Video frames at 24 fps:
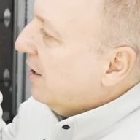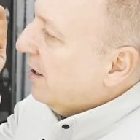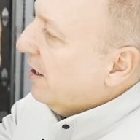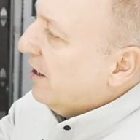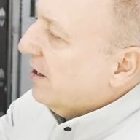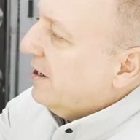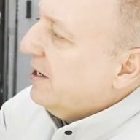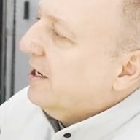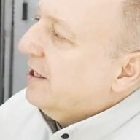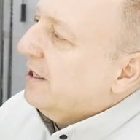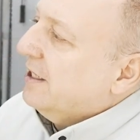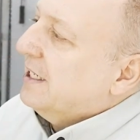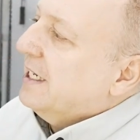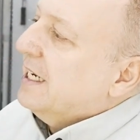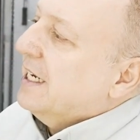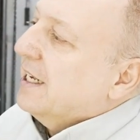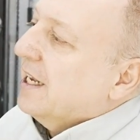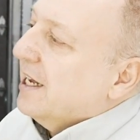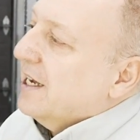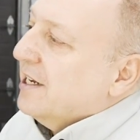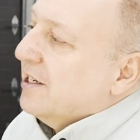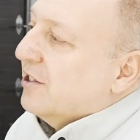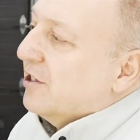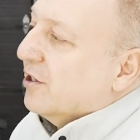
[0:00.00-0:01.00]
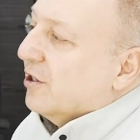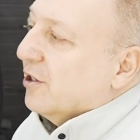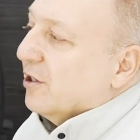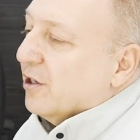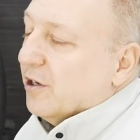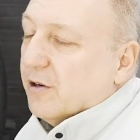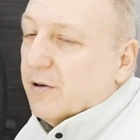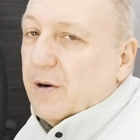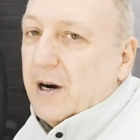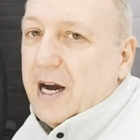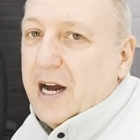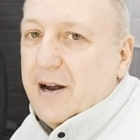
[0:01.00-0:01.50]
Our LED lights are
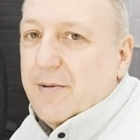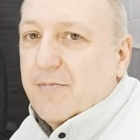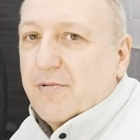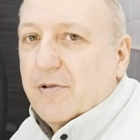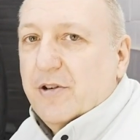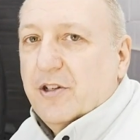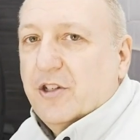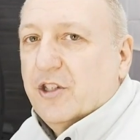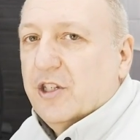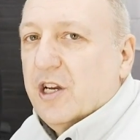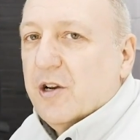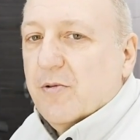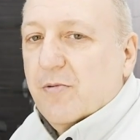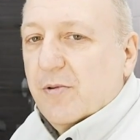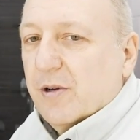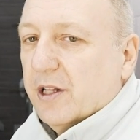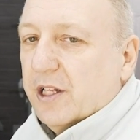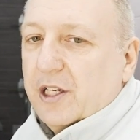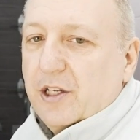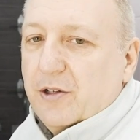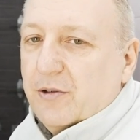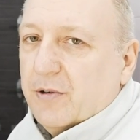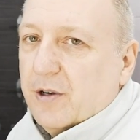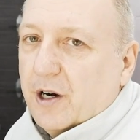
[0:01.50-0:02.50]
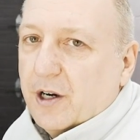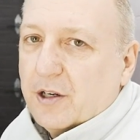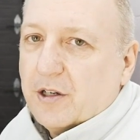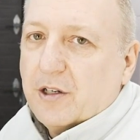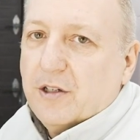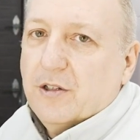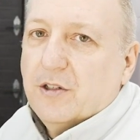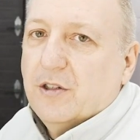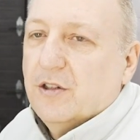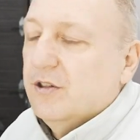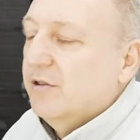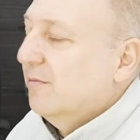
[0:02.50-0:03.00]
low amperage. They really do not
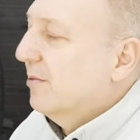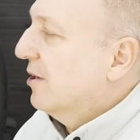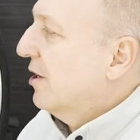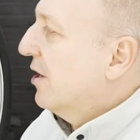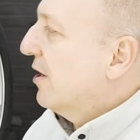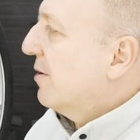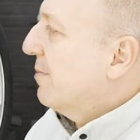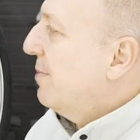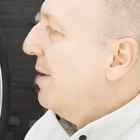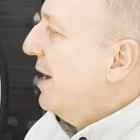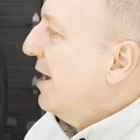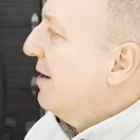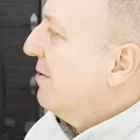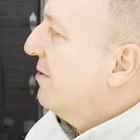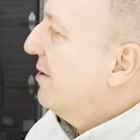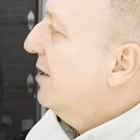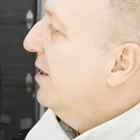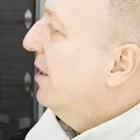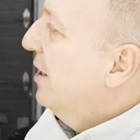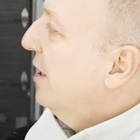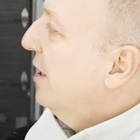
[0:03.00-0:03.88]
consume a lot of power.